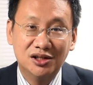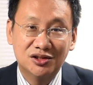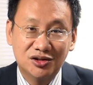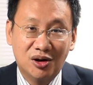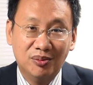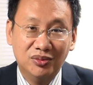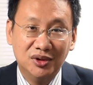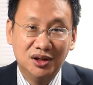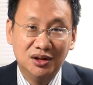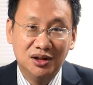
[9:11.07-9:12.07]
stop
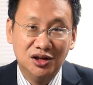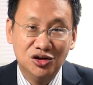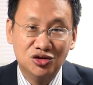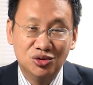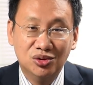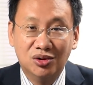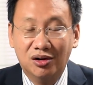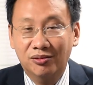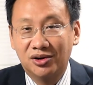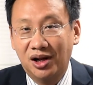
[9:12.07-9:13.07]
the issue
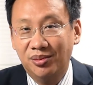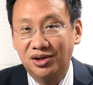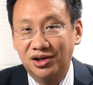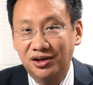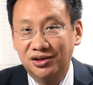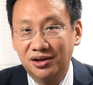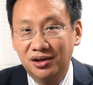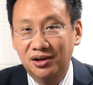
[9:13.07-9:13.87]
on climate change.